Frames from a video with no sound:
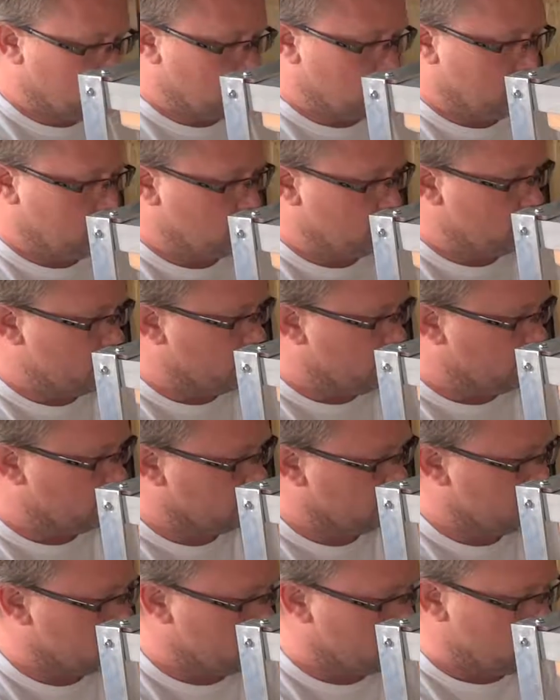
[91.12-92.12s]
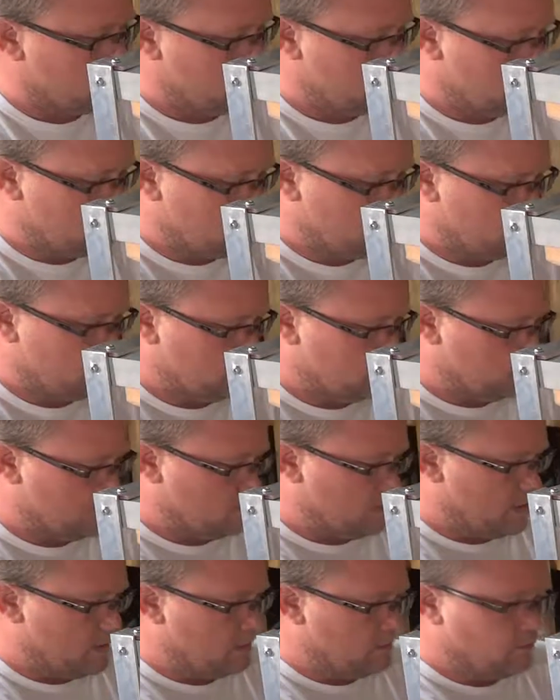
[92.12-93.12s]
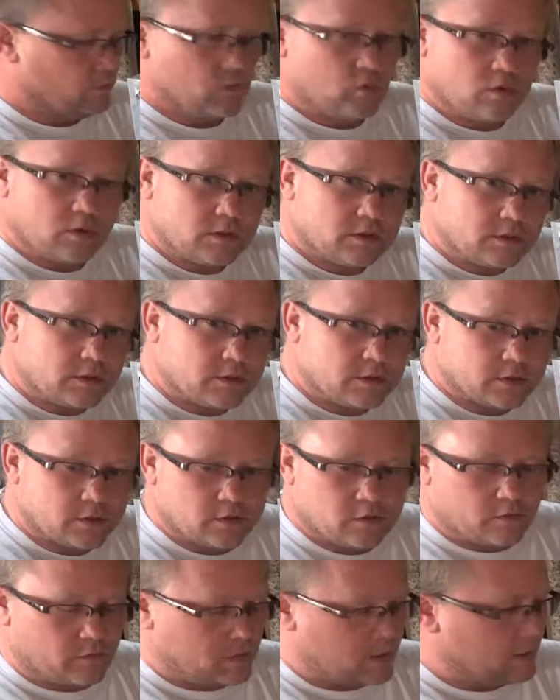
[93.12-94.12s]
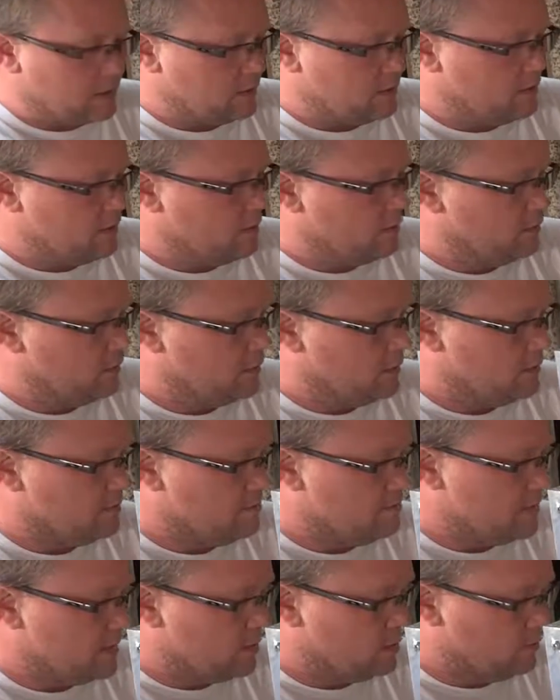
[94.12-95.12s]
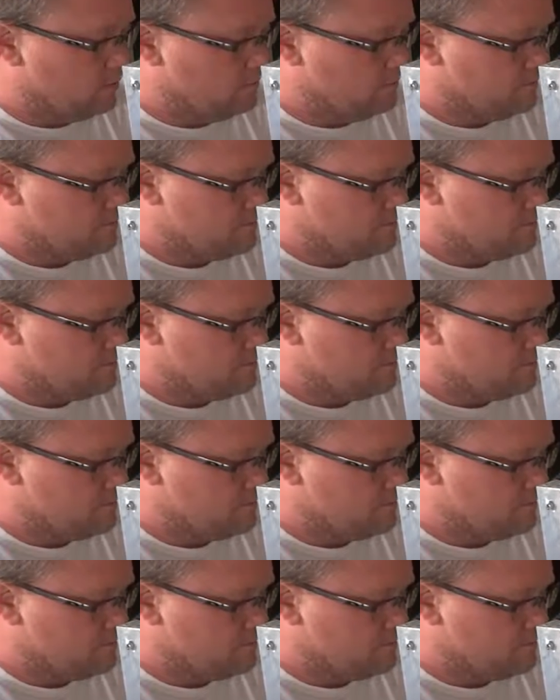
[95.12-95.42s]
Alright, so the main board is going to go right here in the middle,